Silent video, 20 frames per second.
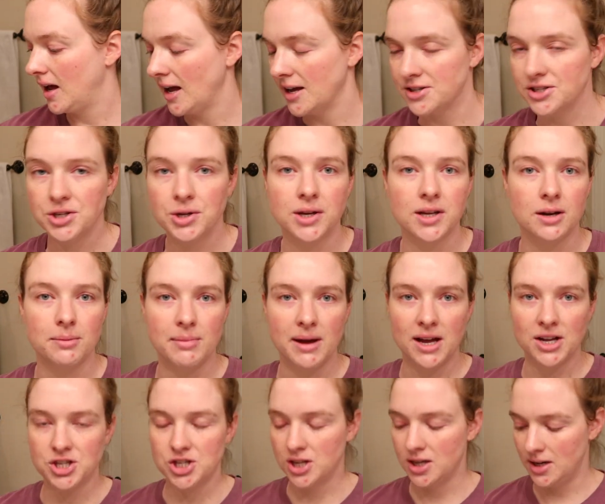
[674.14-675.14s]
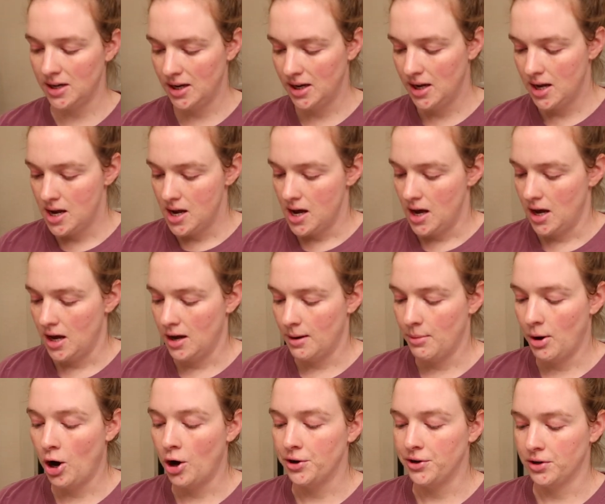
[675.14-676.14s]
as you can imagine,
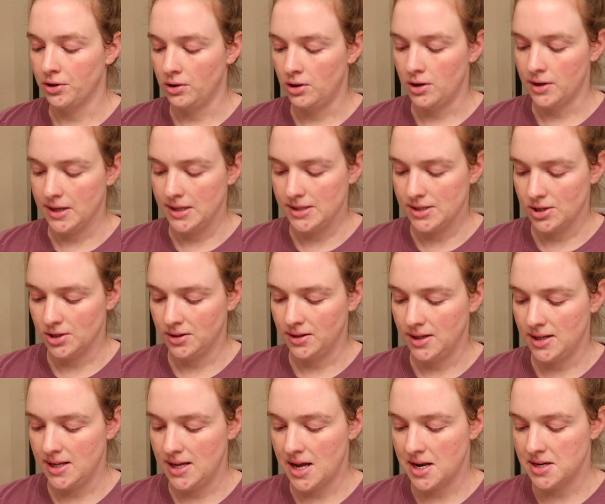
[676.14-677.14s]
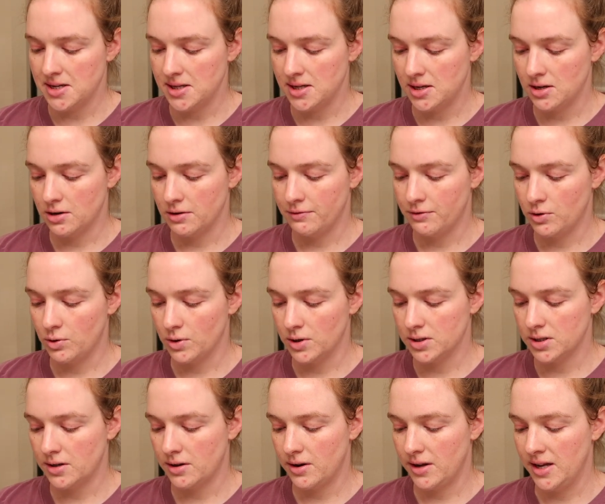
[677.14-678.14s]
all year long, and certainly the end of the year, of
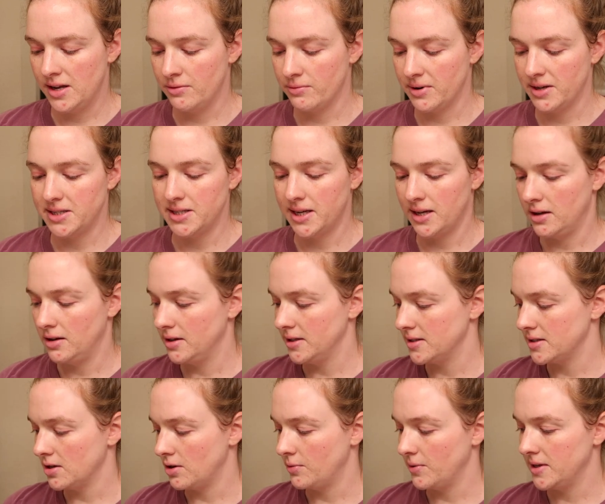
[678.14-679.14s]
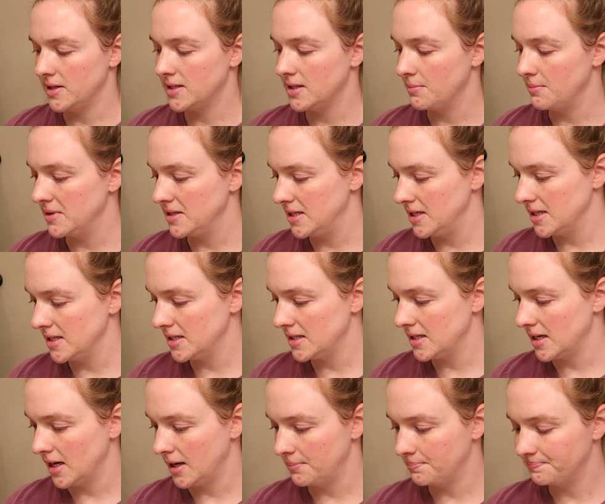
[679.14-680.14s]
course, in retail is always the busiest
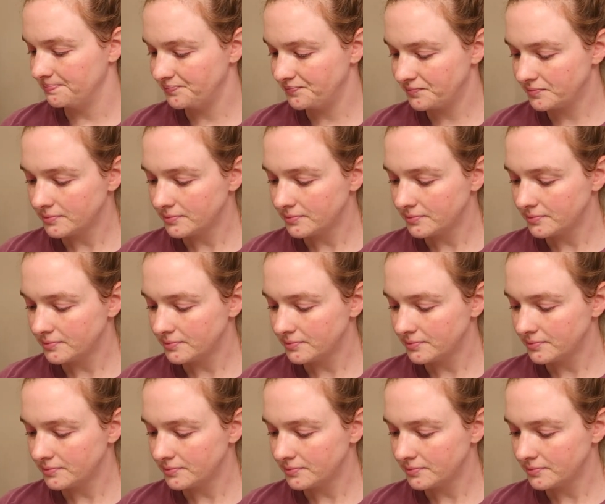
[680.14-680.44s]
time.